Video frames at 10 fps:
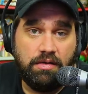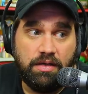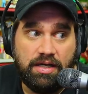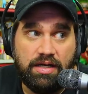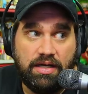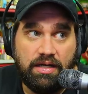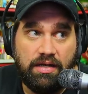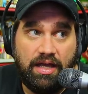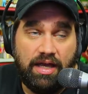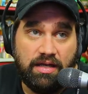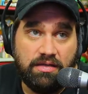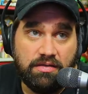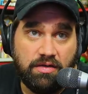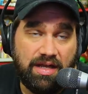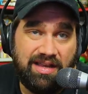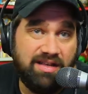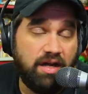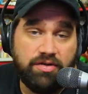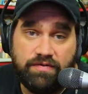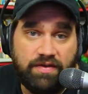Uh, and you're getting
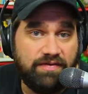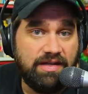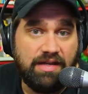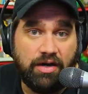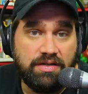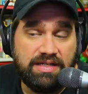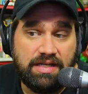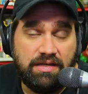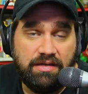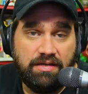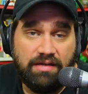150 guaranteed,